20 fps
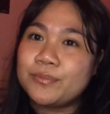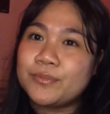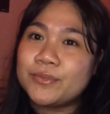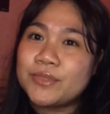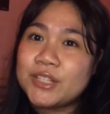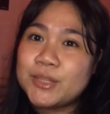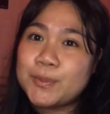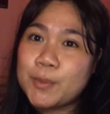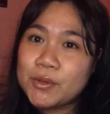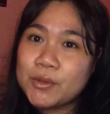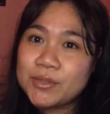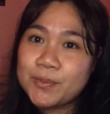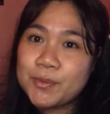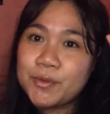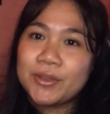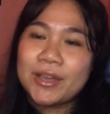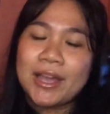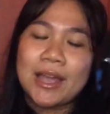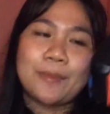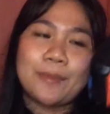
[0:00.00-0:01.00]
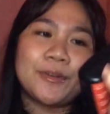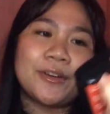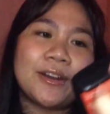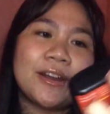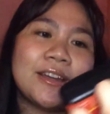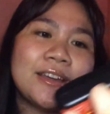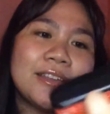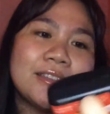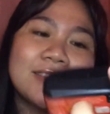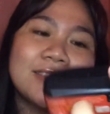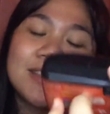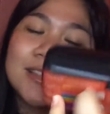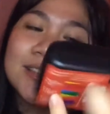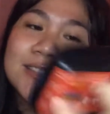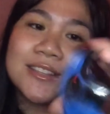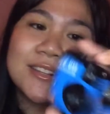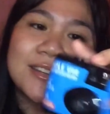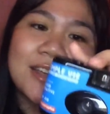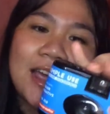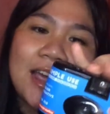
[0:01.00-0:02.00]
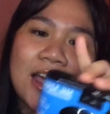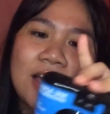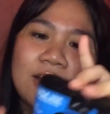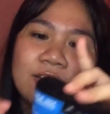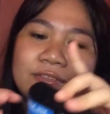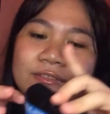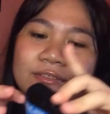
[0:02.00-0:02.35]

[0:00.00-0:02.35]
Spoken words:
disposable camera, it doesn't have